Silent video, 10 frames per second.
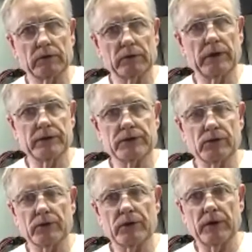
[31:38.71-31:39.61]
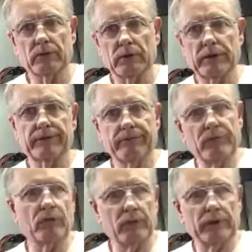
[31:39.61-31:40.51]
Okay, so you're not really
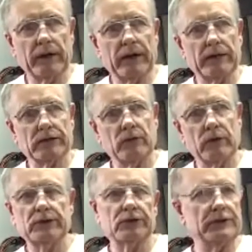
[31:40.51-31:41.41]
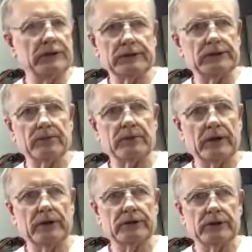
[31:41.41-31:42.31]
throwing that gas away. Use it in something
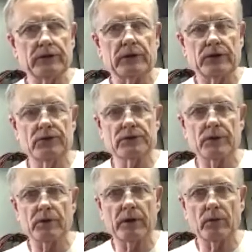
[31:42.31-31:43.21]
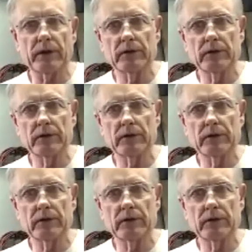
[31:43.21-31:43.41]
else that you're going to use up right away.